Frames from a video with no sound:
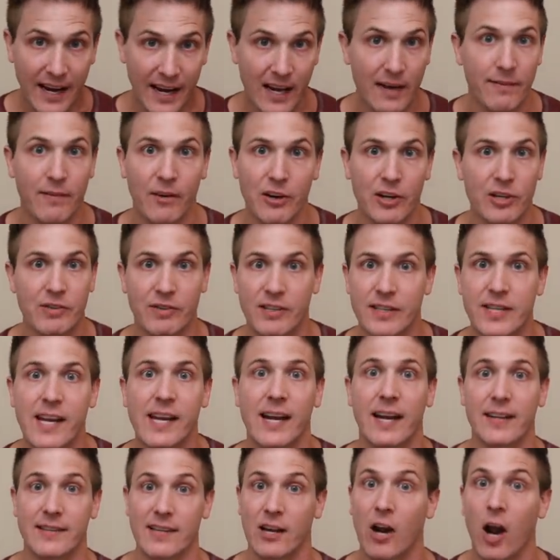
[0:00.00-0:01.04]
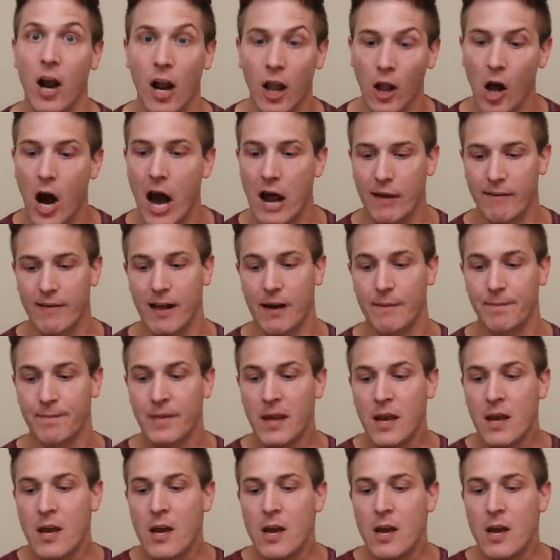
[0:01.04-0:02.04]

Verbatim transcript: anniversary tickets. I got a lot of them.